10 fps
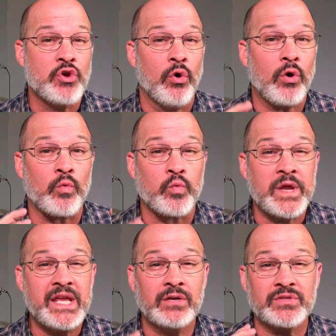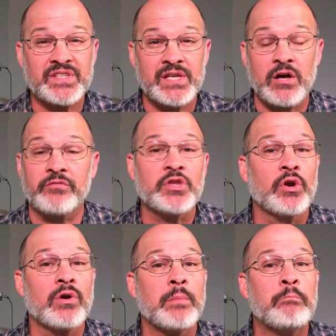your real self,
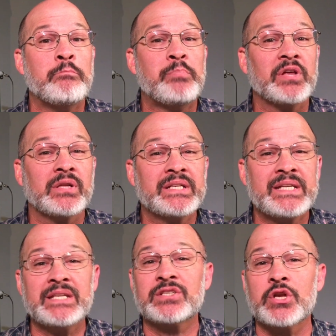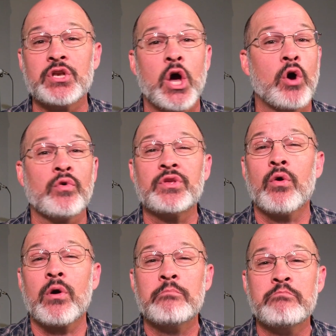your ability to know,
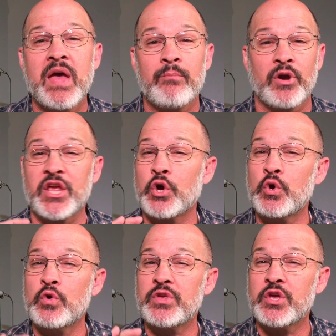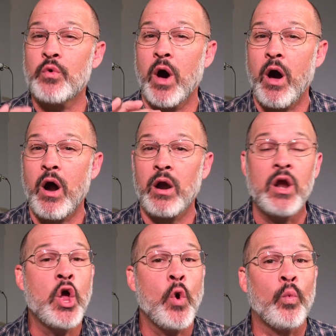your memory, who you are,